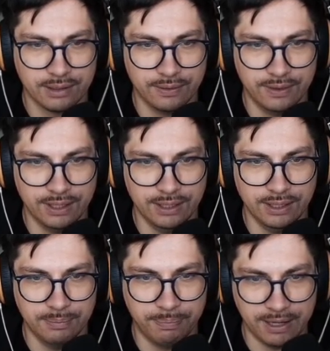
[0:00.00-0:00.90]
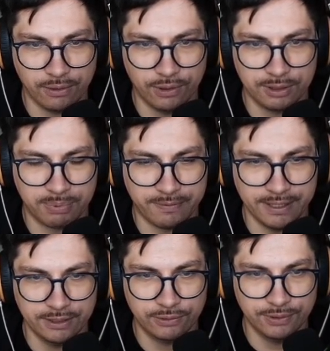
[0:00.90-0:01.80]
the payload
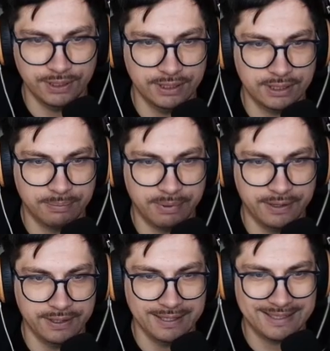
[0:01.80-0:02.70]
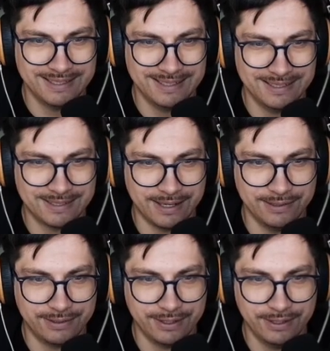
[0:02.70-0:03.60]
provided to it by the XCC
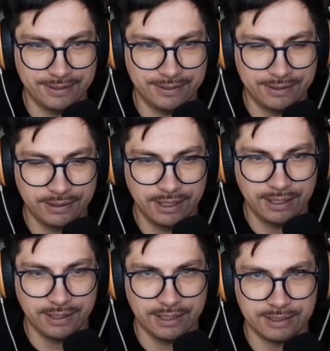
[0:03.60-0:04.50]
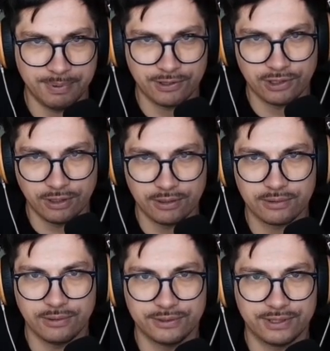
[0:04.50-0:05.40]
signer here, a special
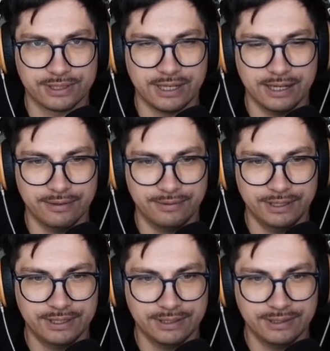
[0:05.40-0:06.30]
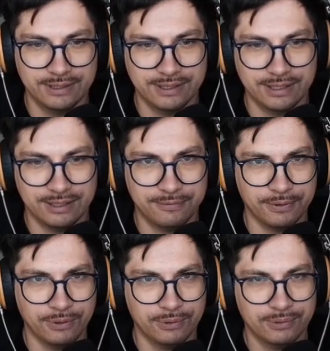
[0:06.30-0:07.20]
contract I have written
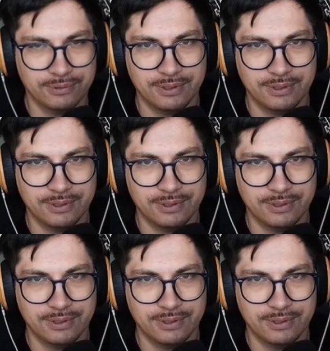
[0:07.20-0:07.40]
for you,